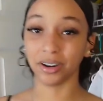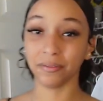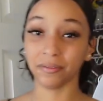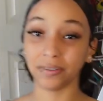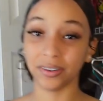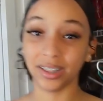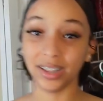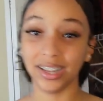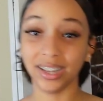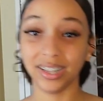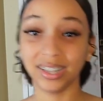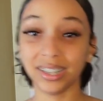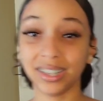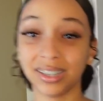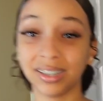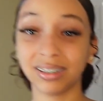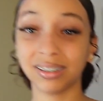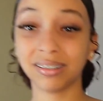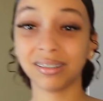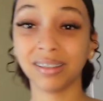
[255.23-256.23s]
up for this.
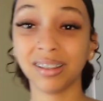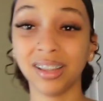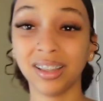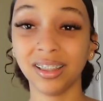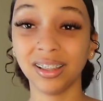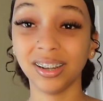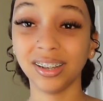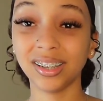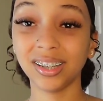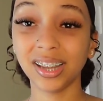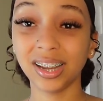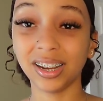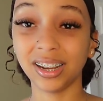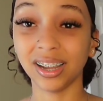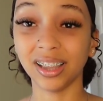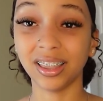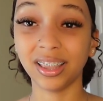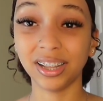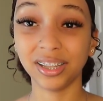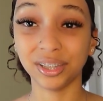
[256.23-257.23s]
There's like
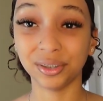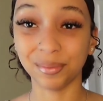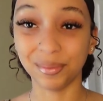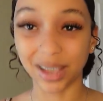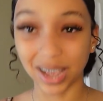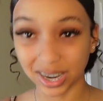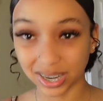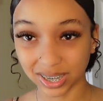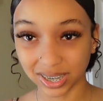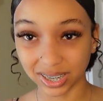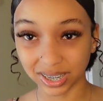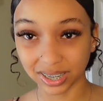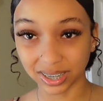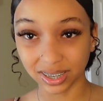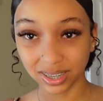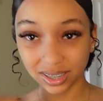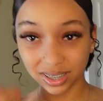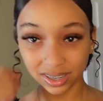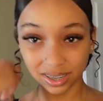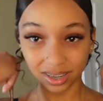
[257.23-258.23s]
nothing to match
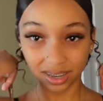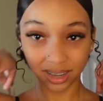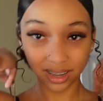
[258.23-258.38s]
this.